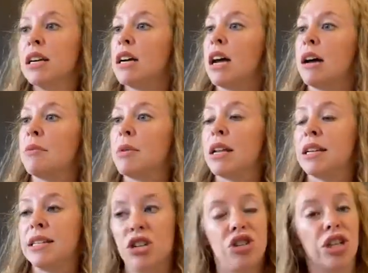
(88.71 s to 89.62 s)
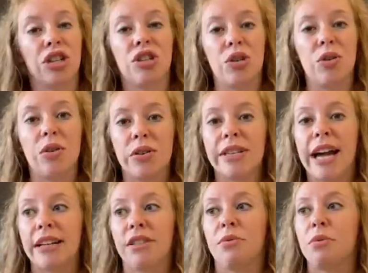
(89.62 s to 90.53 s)
In addition to those
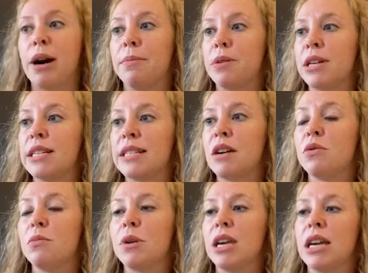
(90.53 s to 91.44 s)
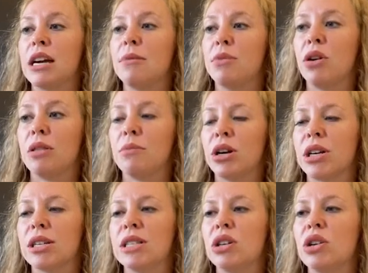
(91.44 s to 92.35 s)
active properties that will be coming on the
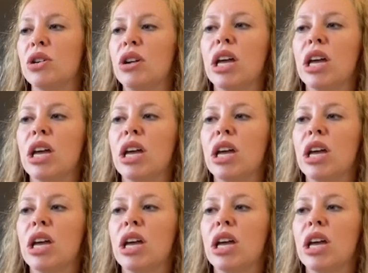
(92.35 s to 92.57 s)
market soon,